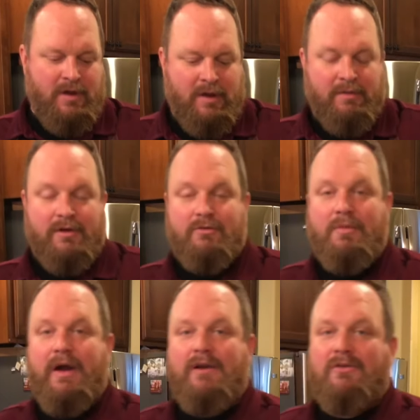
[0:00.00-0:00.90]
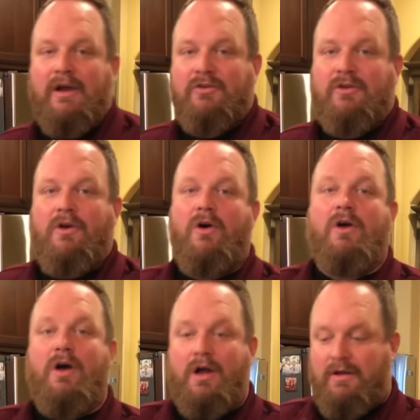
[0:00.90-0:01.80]
because mine is actually all
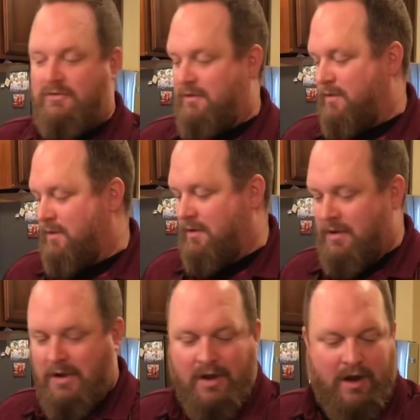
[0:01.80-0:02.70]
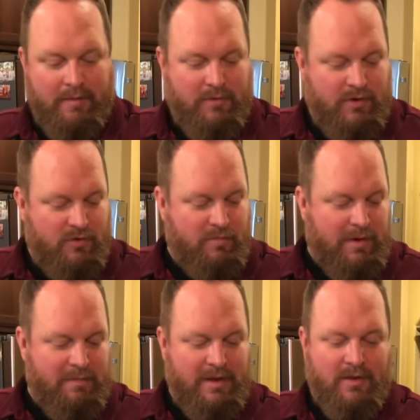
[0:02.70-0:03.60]
gone. So I'm gonna do my
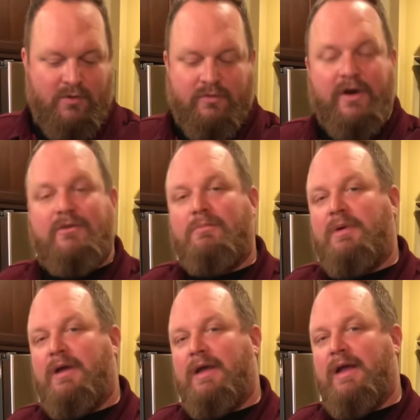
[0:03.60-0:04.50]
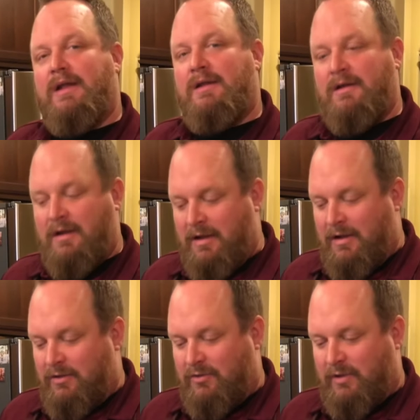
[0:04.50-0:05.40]
meatloaf recipe again.
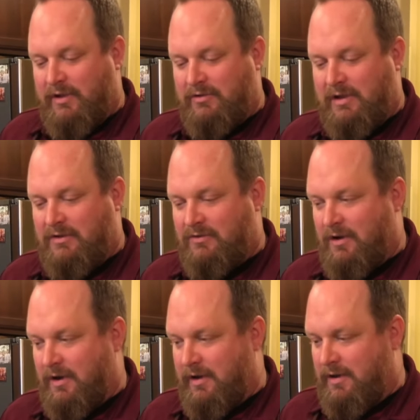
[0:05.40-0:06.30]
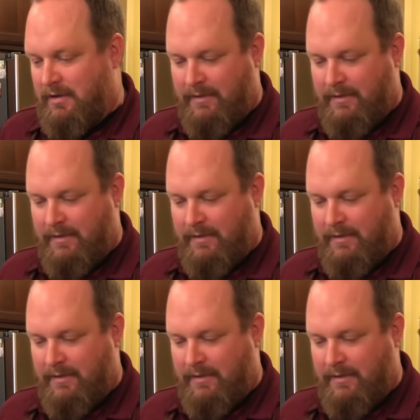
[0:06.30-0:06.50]
So let's get started.